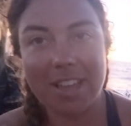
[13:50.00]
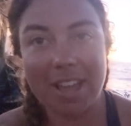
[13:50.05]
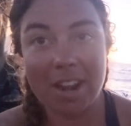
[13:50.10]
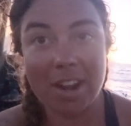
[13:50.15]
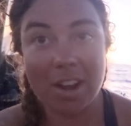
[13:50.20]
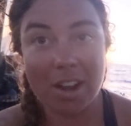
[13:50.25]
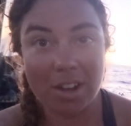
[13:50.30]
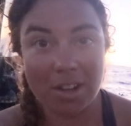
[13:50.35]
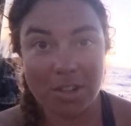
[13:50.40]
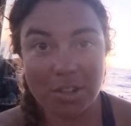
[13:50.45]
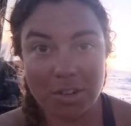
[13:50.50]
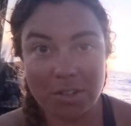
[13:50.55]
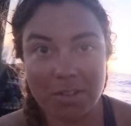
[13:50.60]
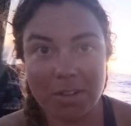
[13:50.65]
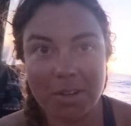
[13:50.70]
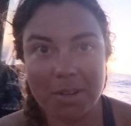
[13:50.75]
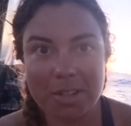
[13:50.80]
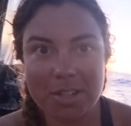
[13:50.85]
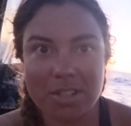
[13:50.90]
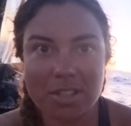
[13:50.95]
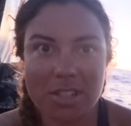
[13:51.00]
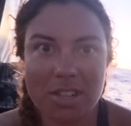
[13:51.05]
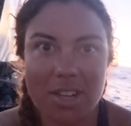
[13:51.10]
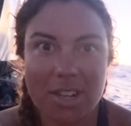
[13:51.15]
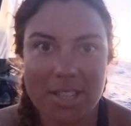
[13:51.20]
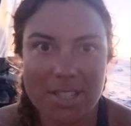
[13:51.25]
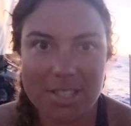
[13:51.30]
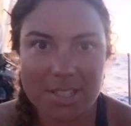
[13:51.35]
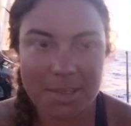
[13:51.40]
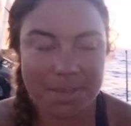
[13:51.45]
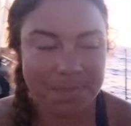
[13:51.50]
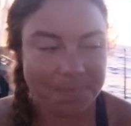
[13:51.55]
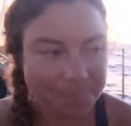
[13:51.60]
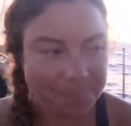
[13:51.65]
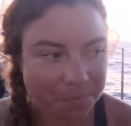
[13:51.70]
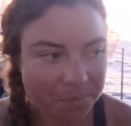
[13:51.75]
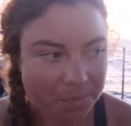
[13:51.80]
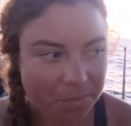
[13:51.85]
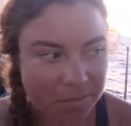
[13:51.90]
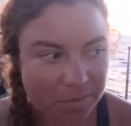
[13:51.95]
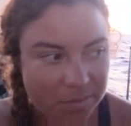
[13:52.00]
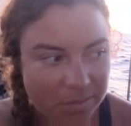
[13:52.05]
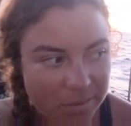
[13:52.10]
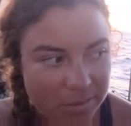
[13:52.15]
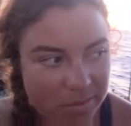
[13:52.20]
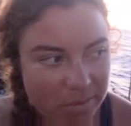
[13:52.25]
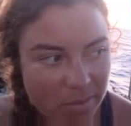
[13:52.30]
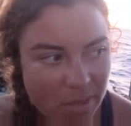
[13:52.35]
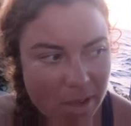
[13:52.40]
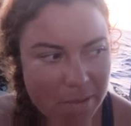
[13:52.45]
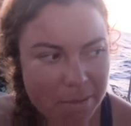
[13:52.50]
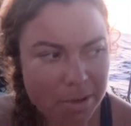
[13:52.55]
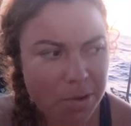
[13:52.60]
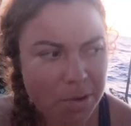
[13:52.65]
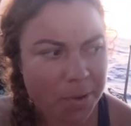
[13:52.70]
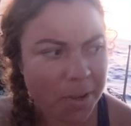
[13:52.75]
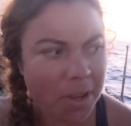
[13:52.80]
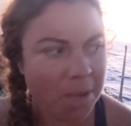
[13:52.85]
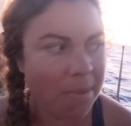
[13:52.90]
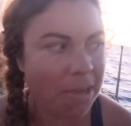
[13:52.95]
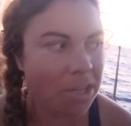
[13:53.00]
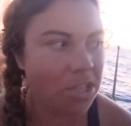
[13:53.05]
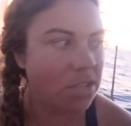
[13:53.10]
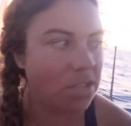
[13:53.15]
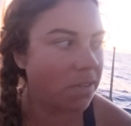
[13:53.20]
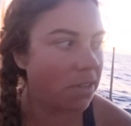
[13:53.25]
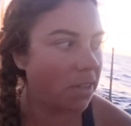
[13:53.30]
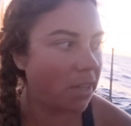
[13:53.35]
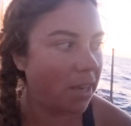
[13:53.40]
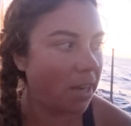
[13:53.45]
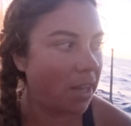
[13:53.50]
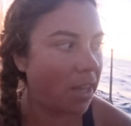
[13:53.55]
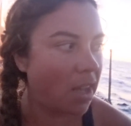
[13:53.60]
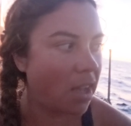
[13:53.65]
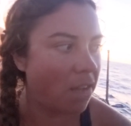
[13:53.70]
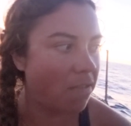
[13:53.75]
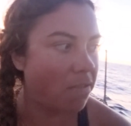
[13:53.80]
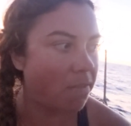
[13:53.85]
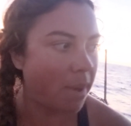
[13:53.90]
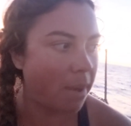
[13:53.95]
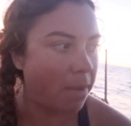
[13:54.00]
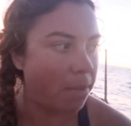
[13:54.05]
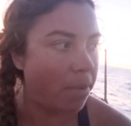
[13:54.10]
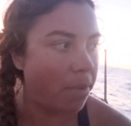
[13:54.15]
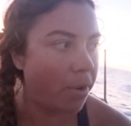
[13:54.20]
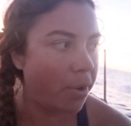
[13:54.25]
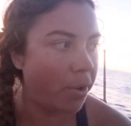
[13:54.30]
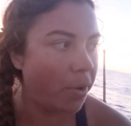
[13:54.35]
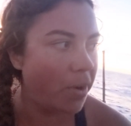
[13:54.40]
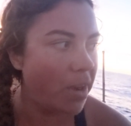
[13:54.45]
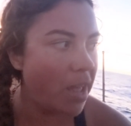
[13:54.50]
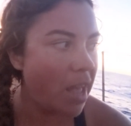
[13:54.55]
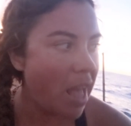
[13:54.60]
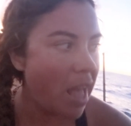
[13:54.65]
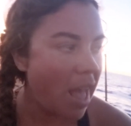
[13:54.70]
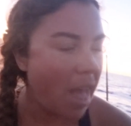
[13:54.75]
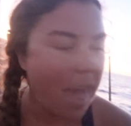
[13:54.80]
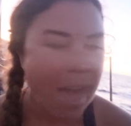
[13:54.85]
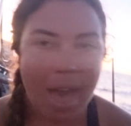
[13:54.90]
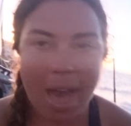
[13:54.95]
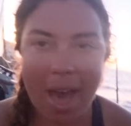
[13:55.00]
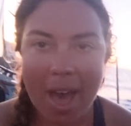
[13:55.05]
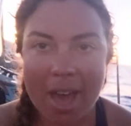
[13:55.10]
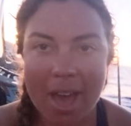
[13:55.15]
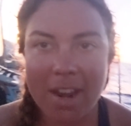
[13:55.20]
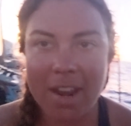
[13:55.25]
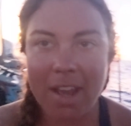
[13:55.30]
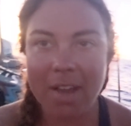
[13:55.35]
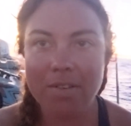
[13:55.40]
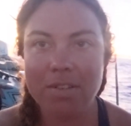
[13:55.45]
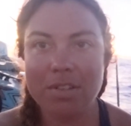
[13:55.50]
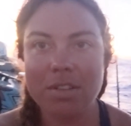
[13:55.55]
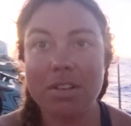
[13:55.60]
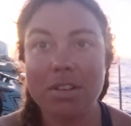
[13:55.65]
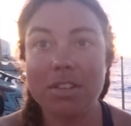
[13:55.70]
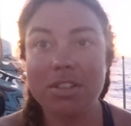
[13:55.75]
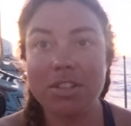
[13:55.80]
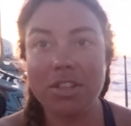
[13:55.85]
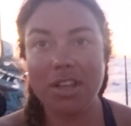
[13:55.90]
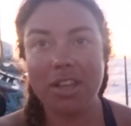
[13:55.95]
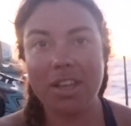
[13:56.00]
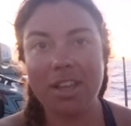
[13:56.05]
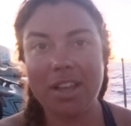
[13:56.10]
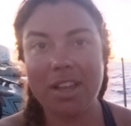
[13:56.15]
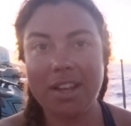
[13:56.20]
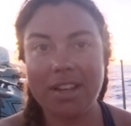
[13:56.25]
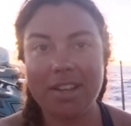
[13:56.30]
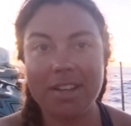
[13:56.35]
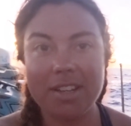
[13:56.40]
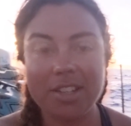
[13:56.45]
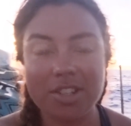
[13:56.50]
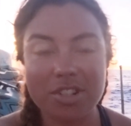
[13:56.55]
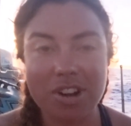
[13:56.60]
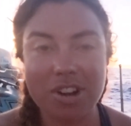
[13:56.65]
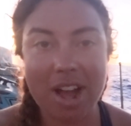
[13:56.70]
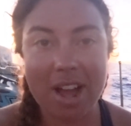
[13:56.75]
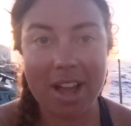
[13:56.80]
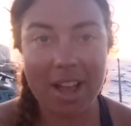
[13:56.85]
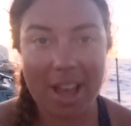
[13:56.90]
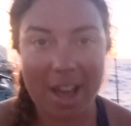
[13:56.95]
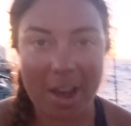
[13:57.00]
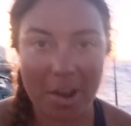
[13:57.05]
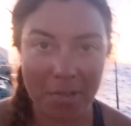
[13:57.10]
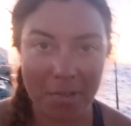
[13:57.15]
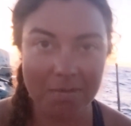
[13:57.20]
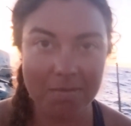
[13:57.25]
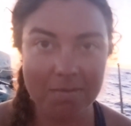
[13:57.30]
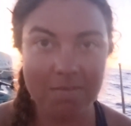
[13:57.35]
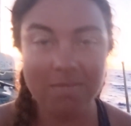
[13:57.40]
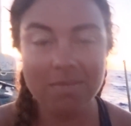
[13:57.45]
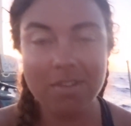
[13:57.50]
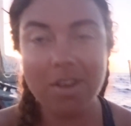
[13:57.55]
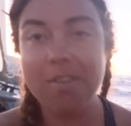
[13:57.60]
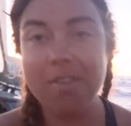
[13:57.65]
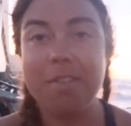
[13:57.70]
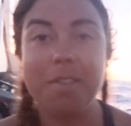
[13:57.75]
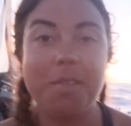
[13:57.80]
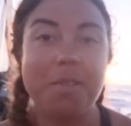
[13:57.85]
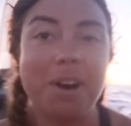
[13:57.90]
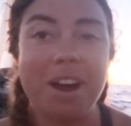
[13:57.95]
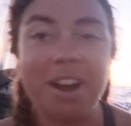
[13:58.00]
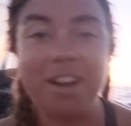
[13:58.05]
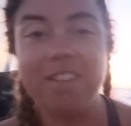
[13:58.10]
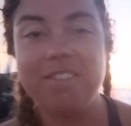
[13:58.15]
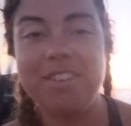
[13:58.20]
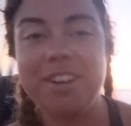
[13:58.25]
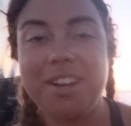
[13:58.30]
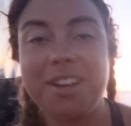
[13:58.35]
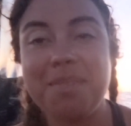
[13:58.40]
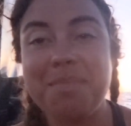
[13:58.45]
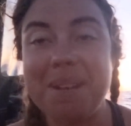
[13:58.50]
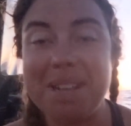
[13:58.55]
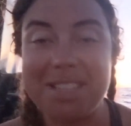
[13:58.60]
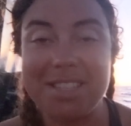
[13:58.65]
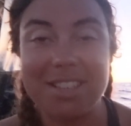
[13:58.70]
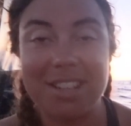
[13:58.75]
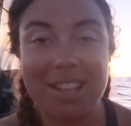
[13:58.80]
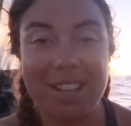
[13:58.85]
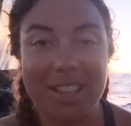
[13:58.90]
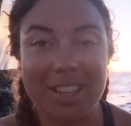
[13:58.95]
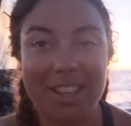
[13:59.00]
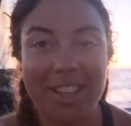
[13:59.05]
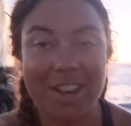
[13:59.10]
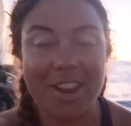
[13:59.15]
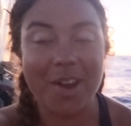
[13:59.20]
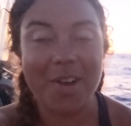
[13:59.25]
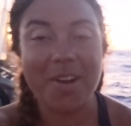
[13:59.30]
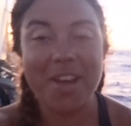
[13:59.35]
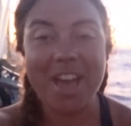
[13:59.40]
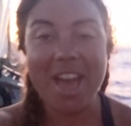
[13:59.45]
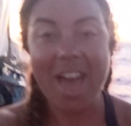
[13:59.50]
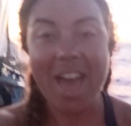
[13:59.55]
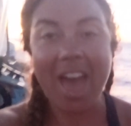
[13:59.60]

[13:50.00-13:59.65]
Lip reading: get knocked over, which is crazy. I've been doing a bunch of cleaning of my boat and I was shaking a dish rag out over the water very domestically, you know.